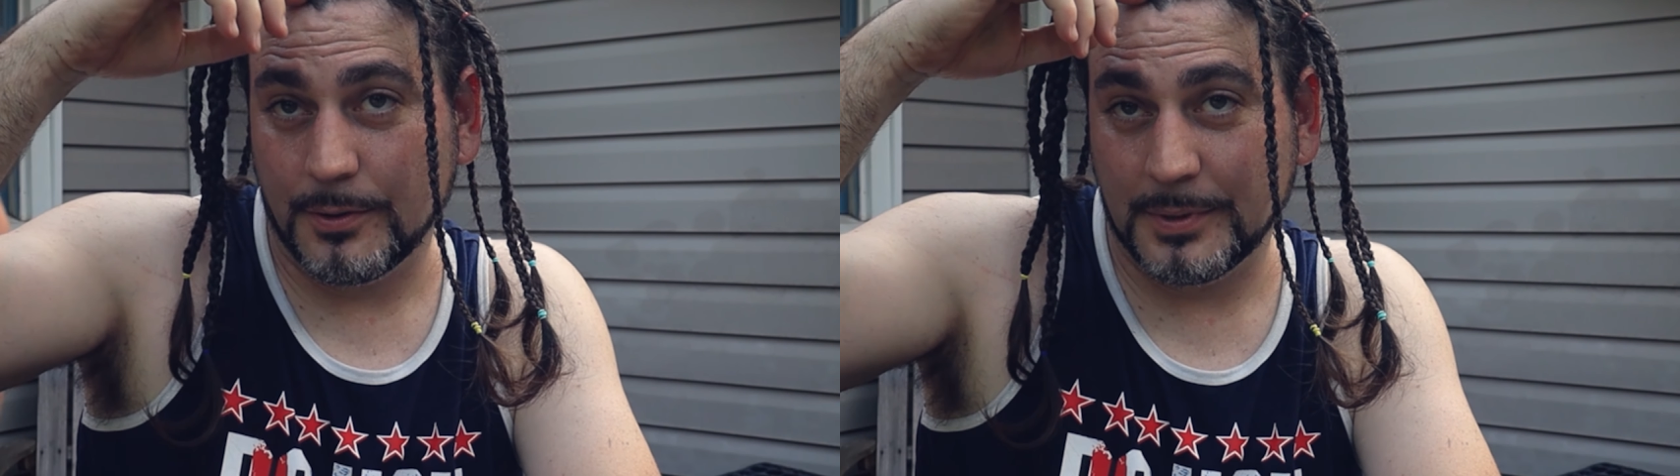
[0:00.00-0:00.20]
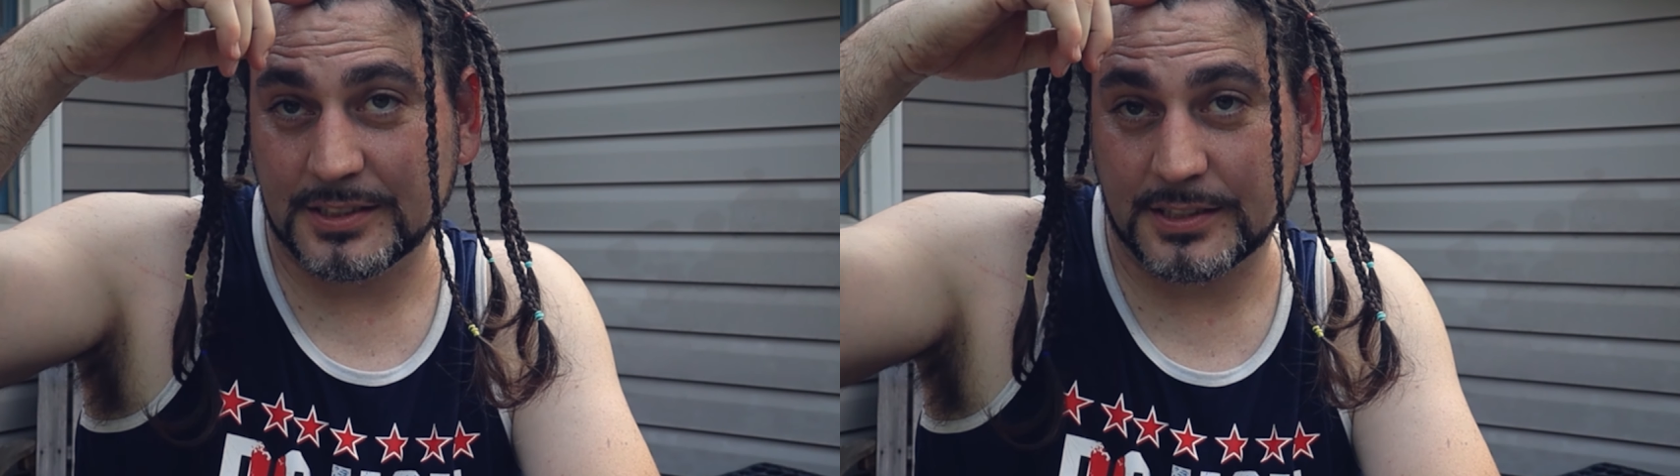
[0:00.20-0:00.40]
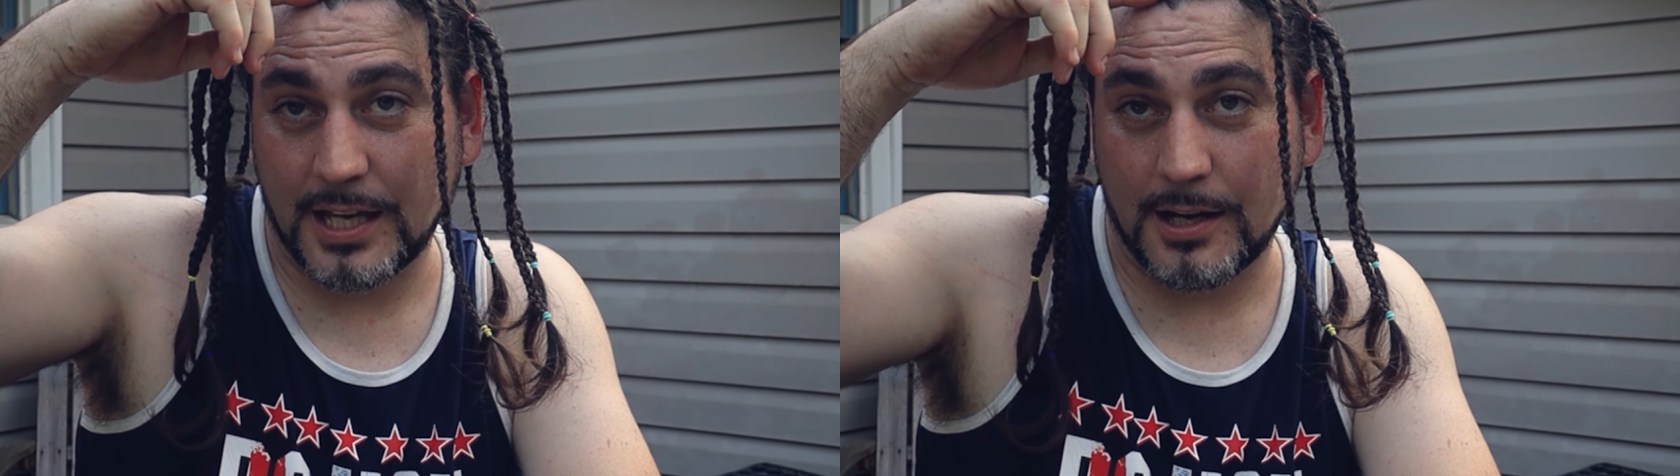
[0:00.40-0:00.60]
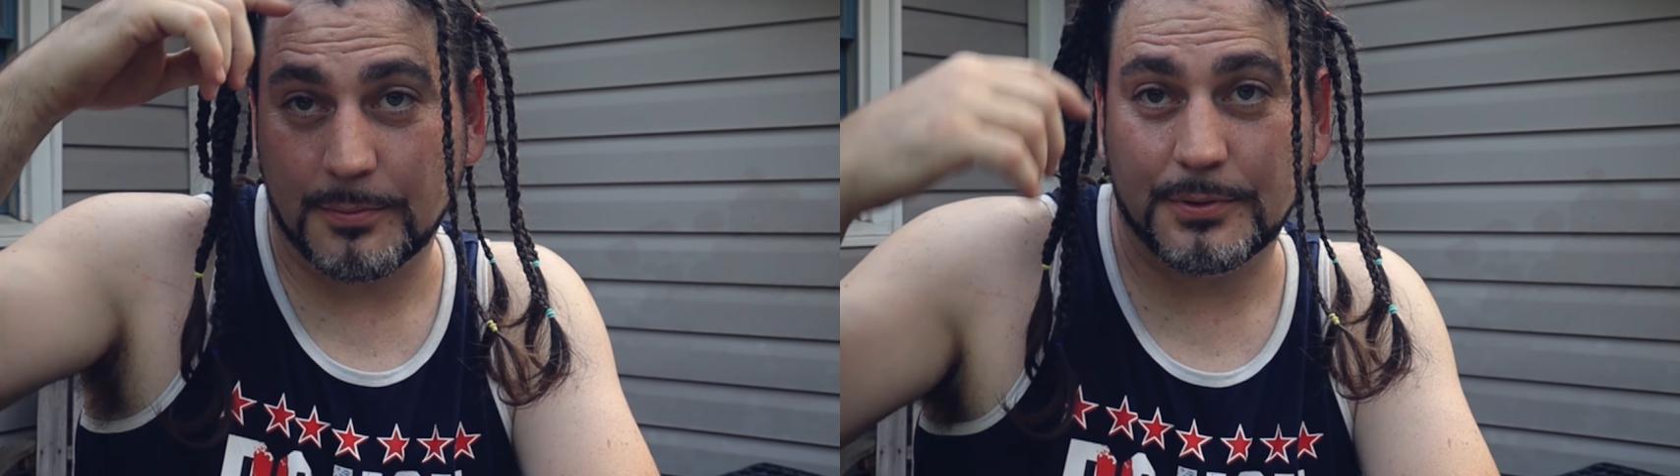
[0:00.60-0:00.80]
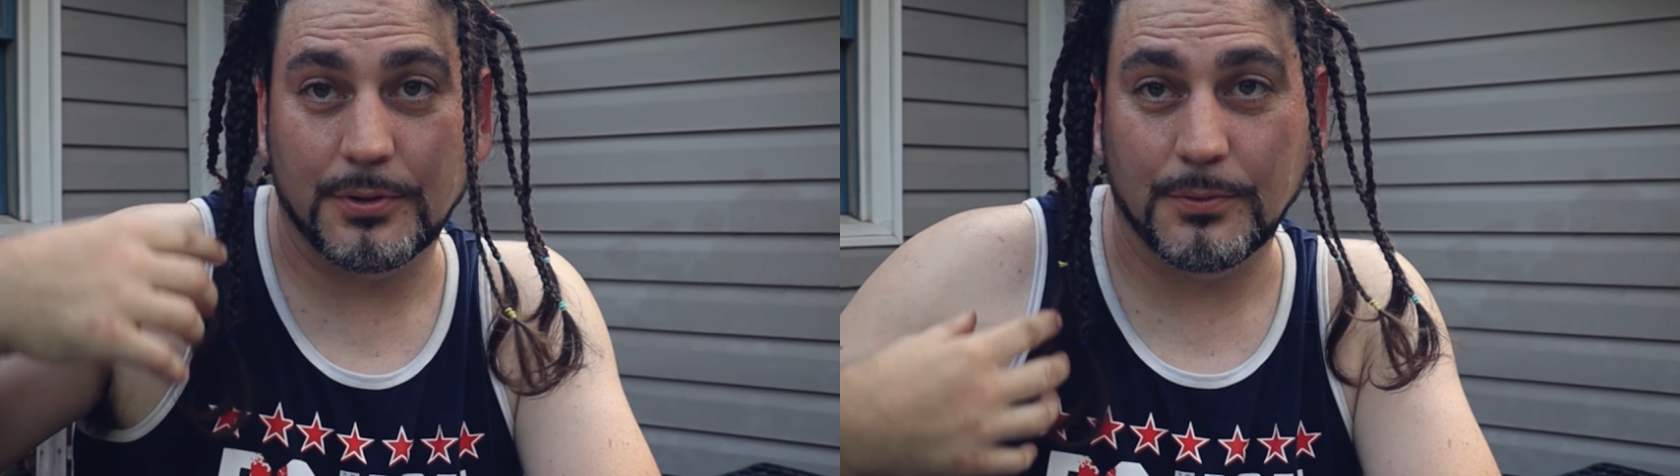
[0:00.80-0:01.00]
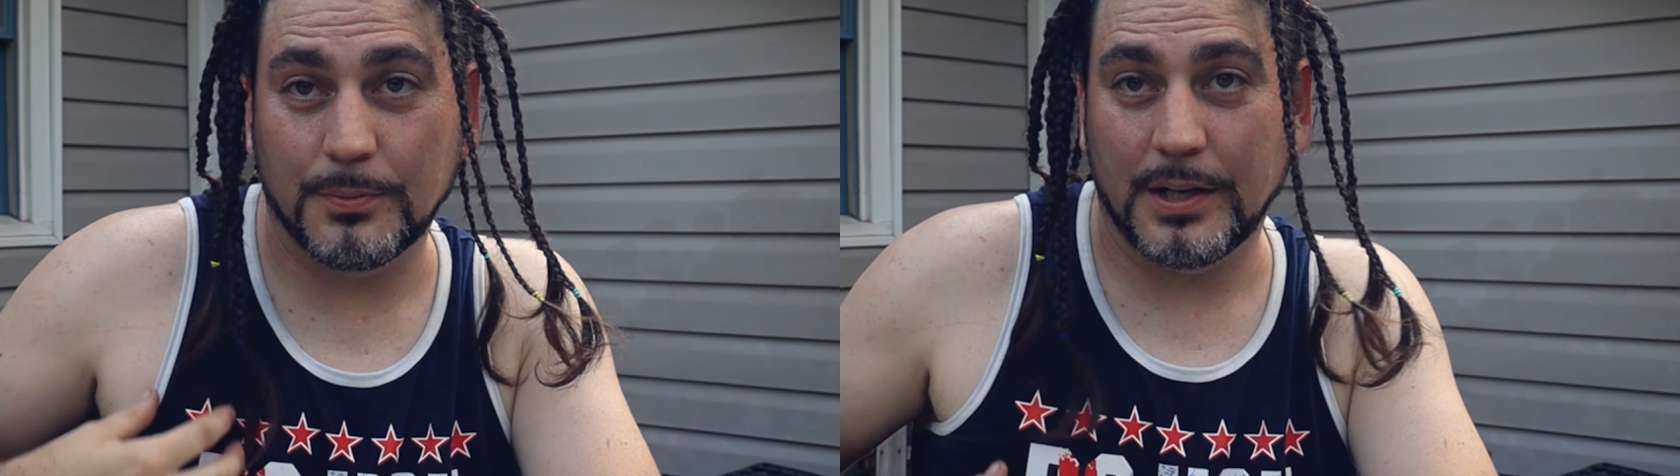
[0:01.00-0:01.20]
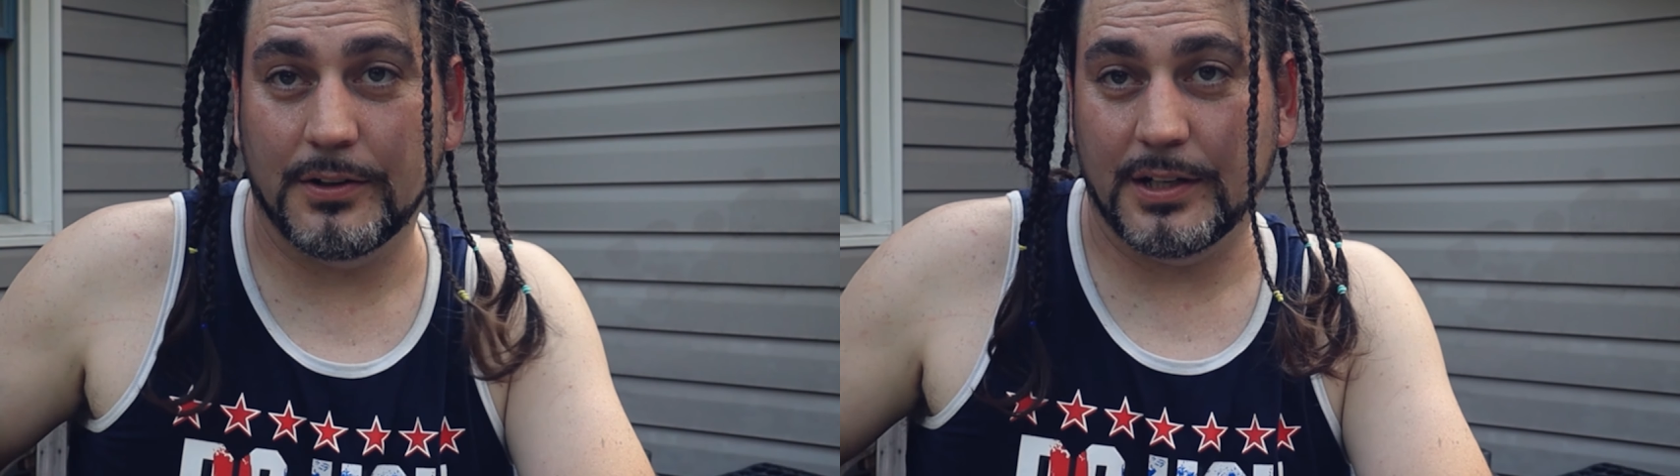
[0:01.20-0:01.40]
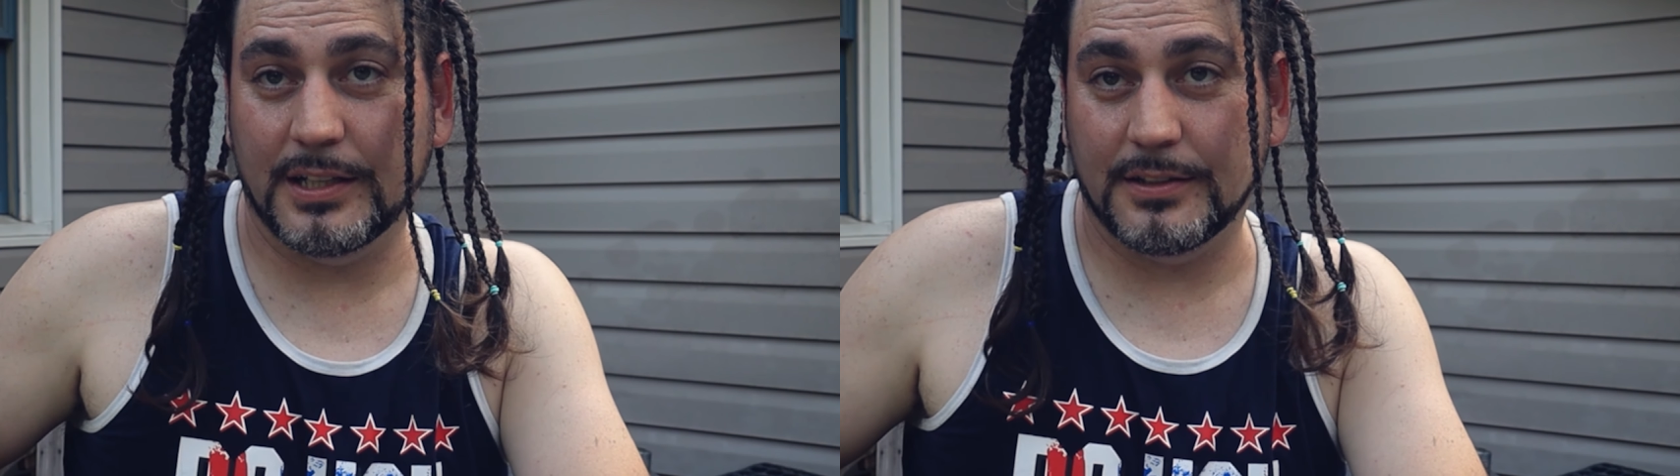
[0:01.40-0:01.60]
From a scalp to
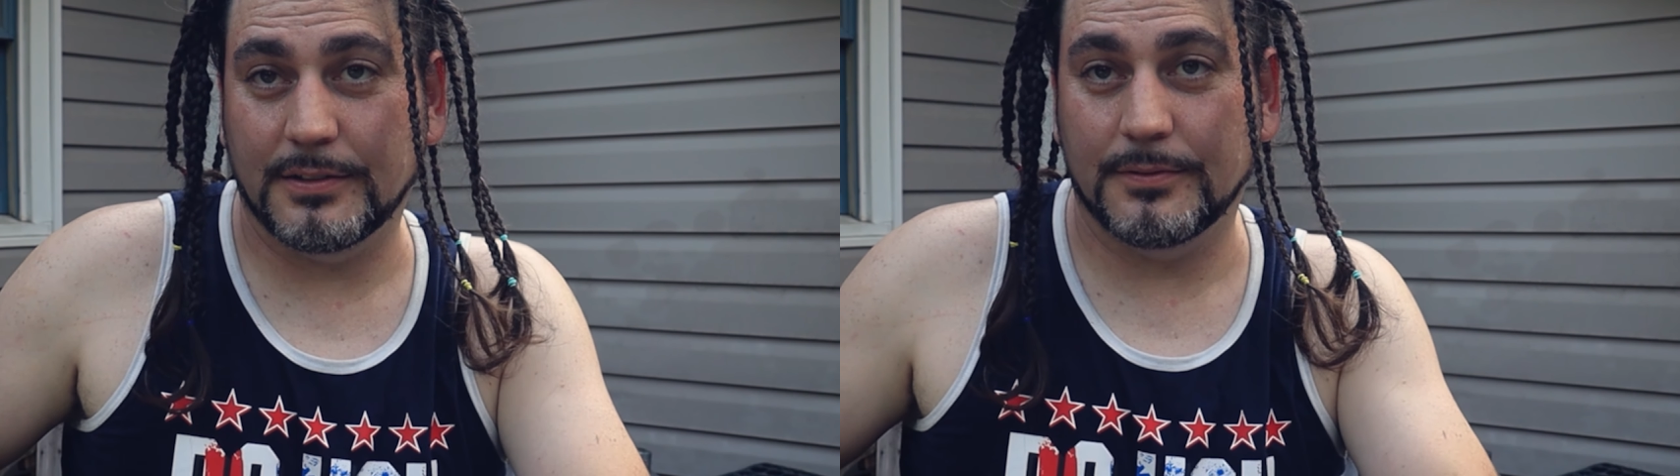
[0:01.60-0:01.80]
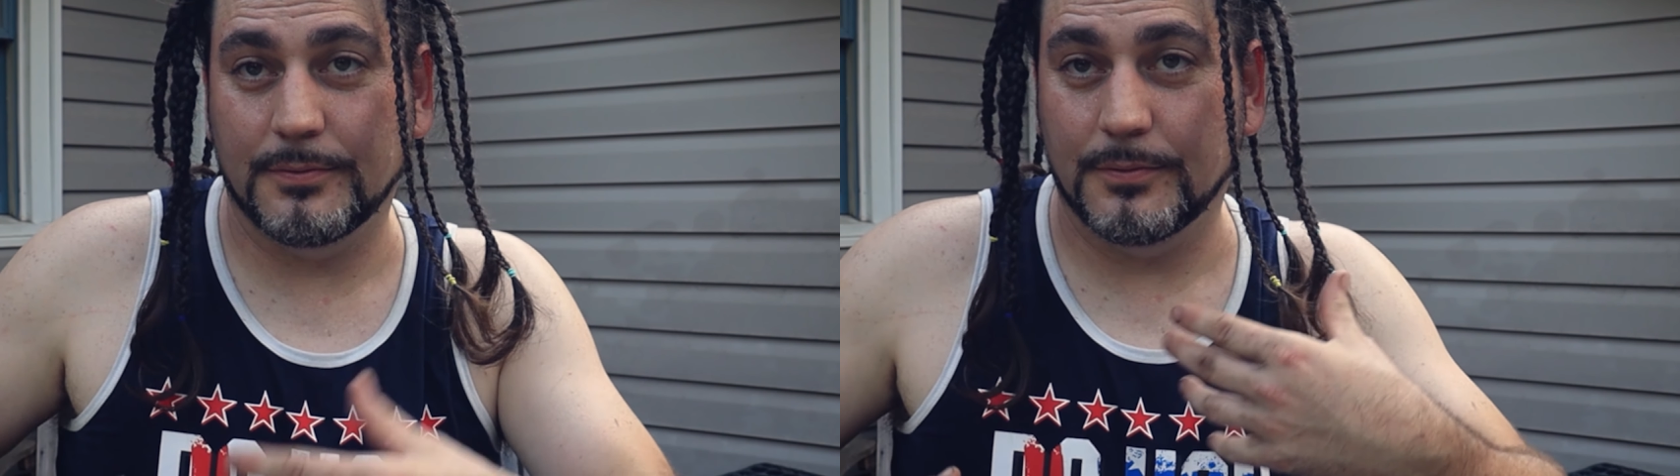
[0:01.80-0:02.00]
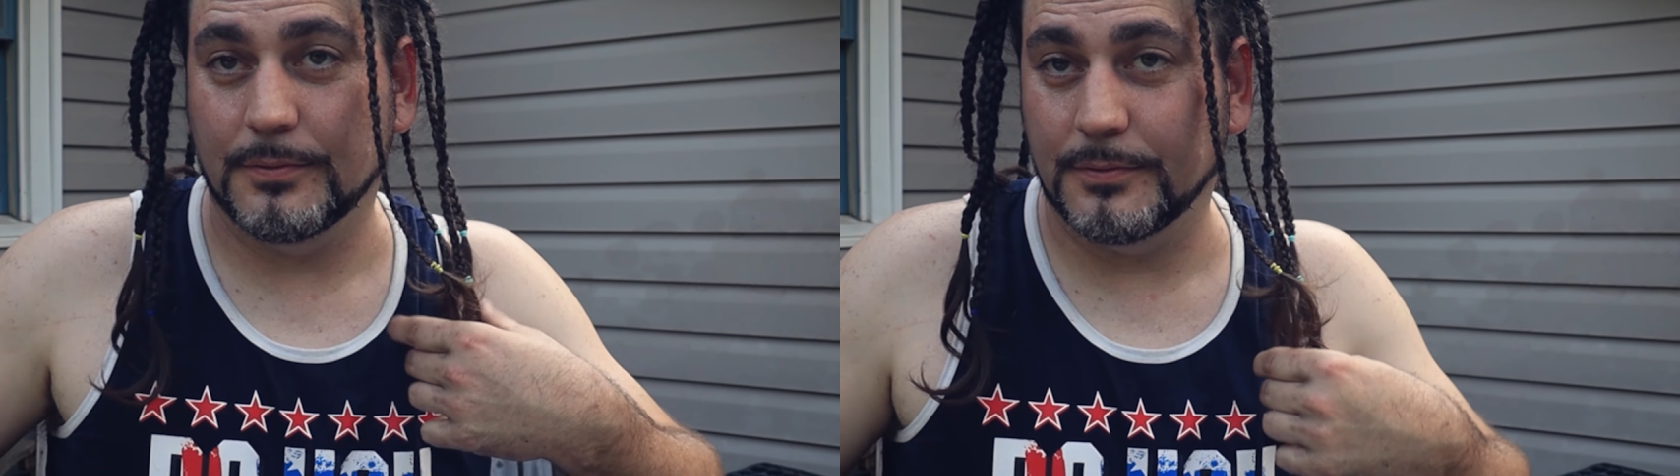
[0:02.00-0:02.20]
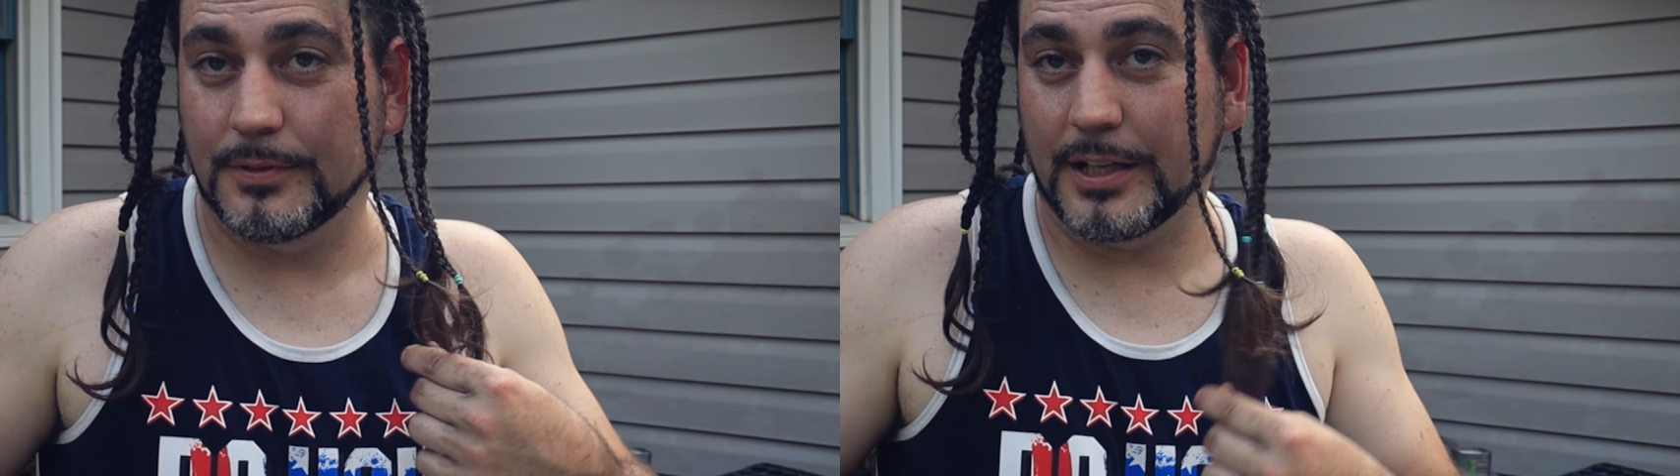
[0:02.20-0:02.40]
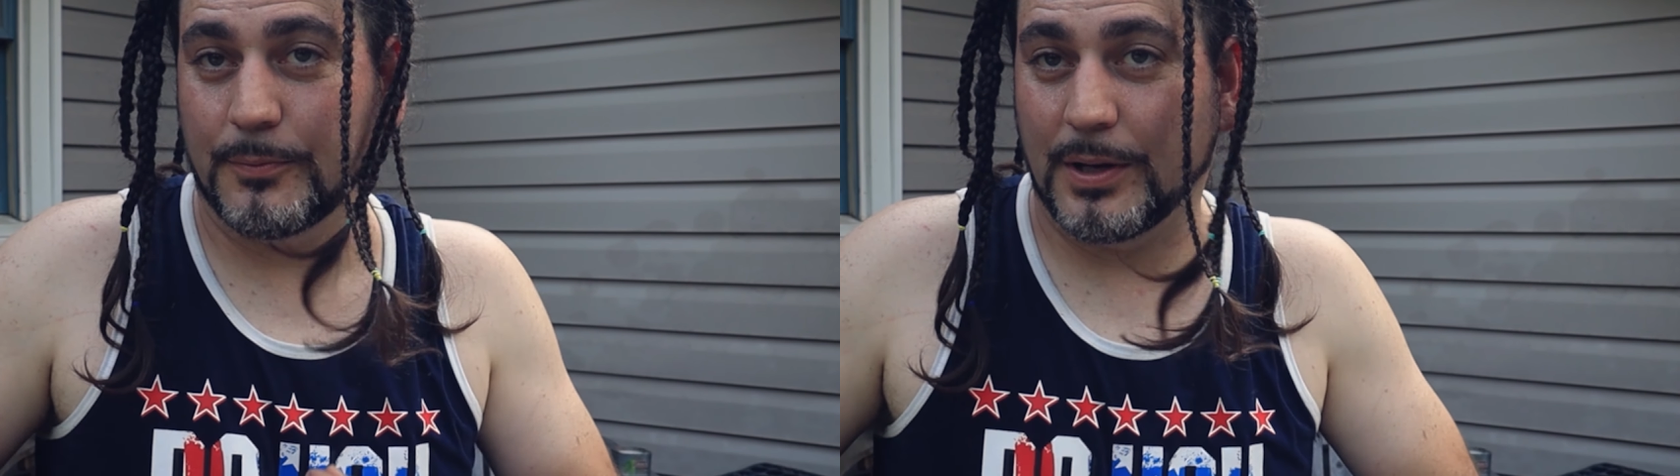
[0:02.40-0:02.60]
where it, like